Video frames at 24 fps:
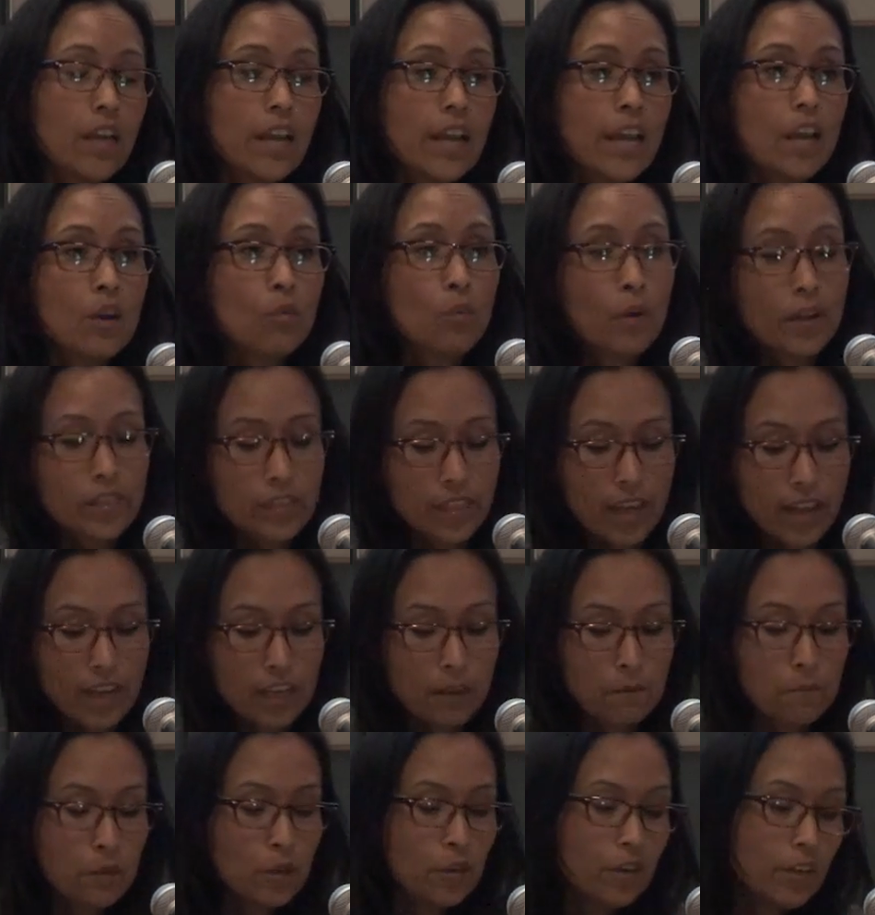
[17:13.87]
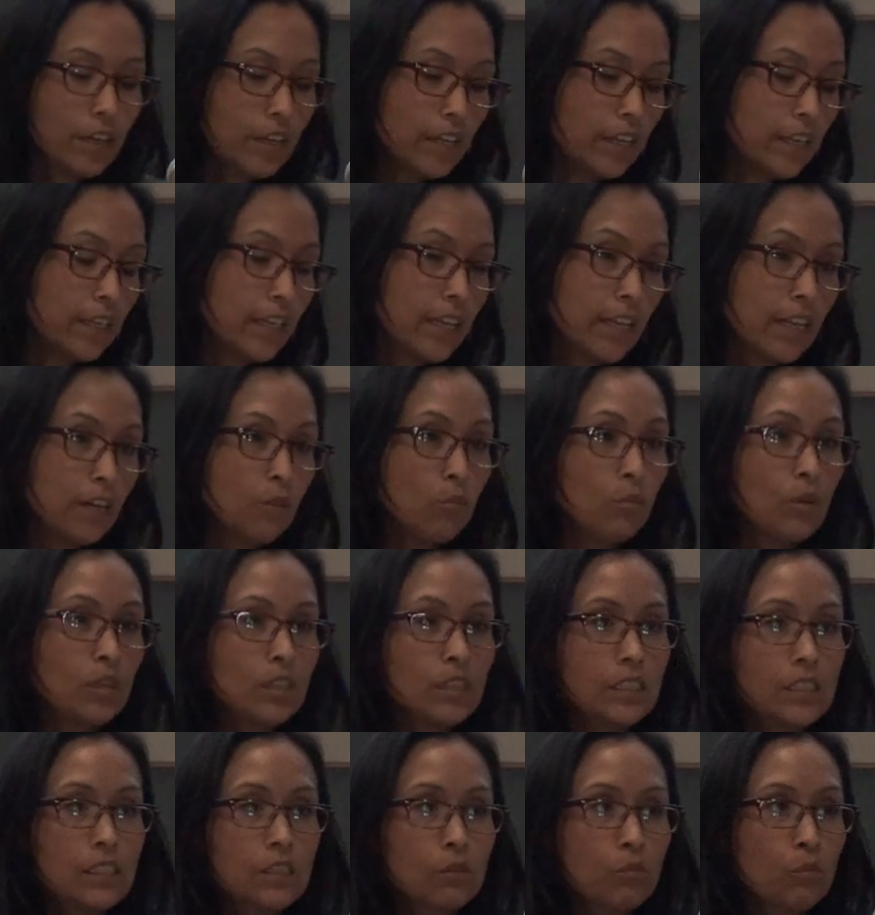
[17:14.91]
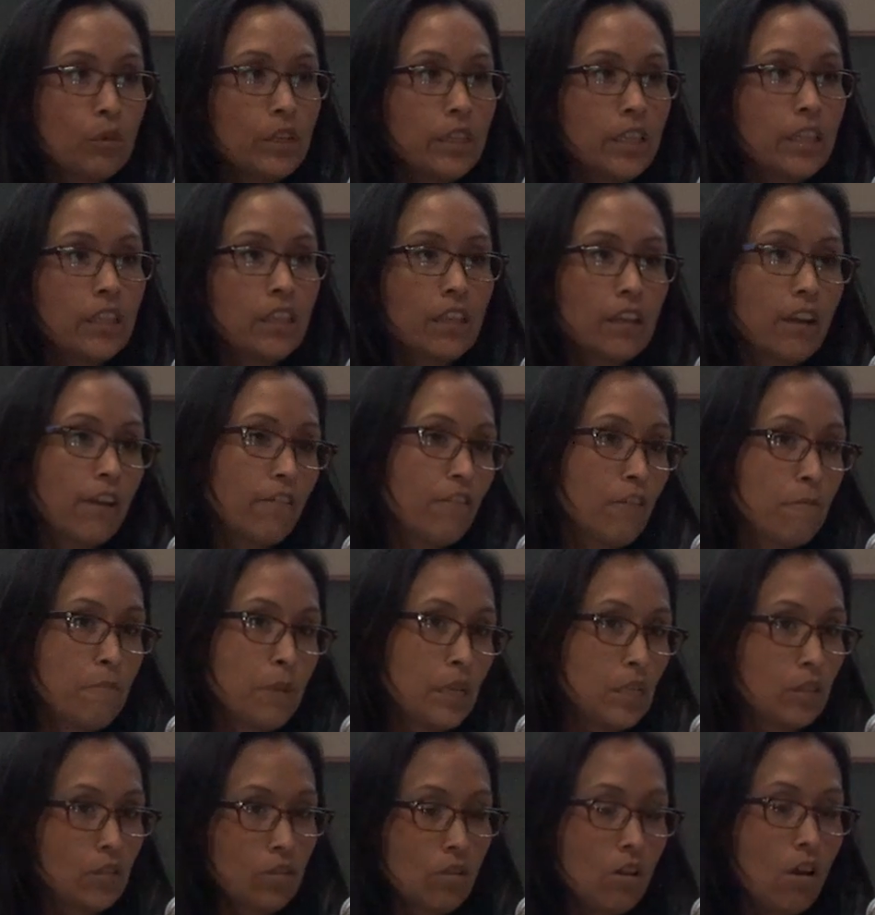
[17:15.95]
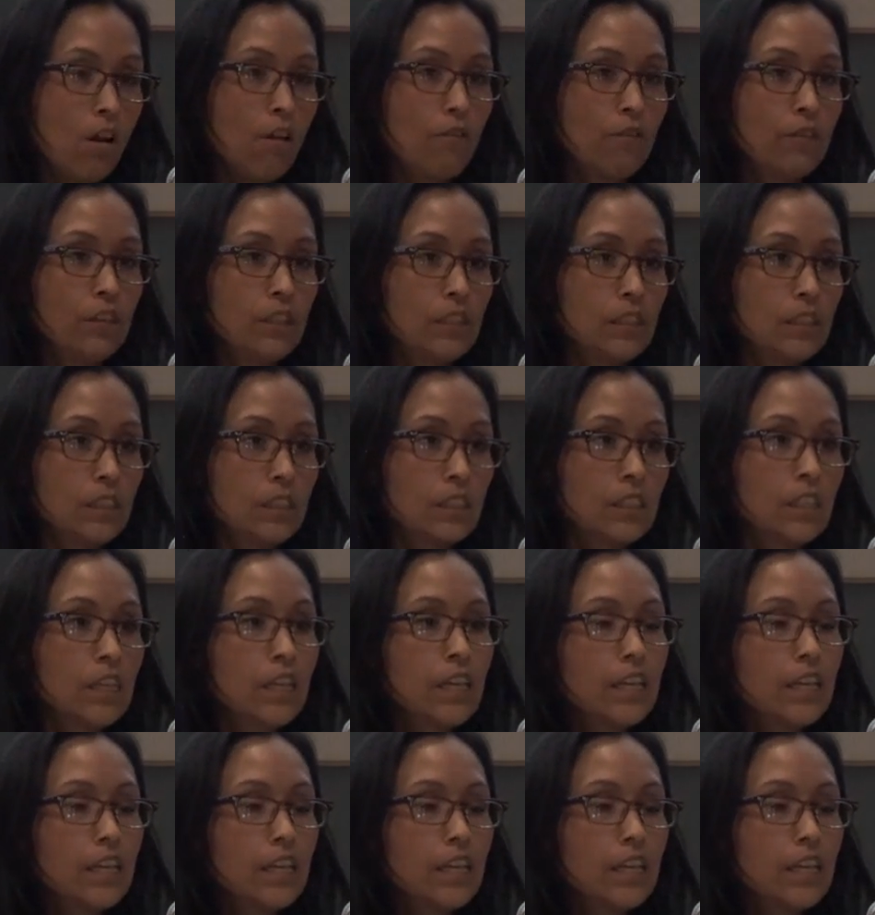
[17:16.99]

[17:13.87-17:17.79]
And what that community did was, within the governmental offices,